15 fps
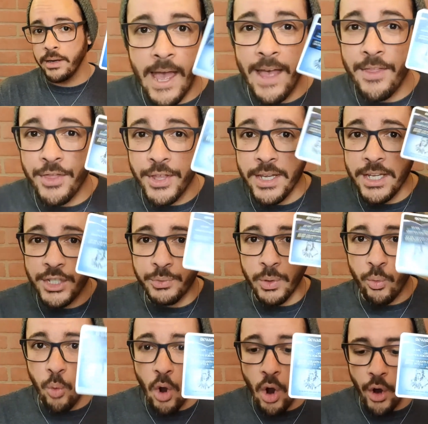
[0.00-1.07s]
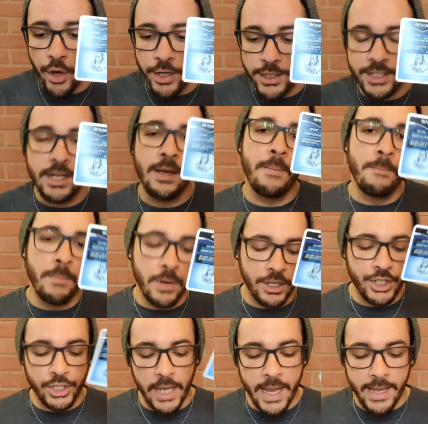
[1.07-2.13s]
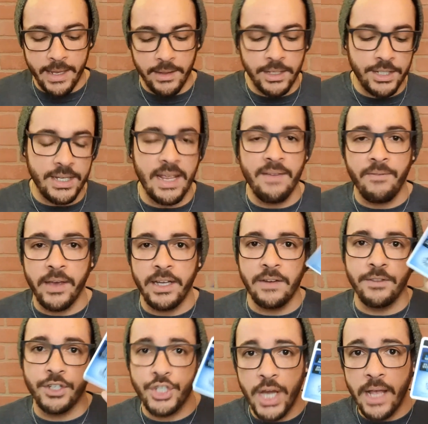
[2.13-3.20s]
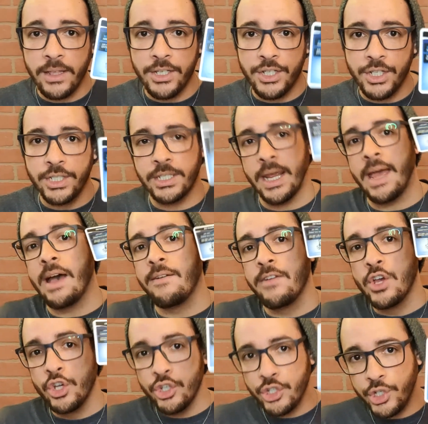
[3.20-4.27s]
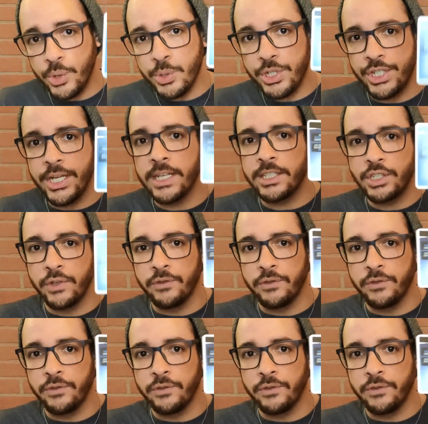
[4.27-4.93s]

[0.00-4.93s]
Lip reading: And these rewards, much like in the same vein of the challenges, have 2 sets of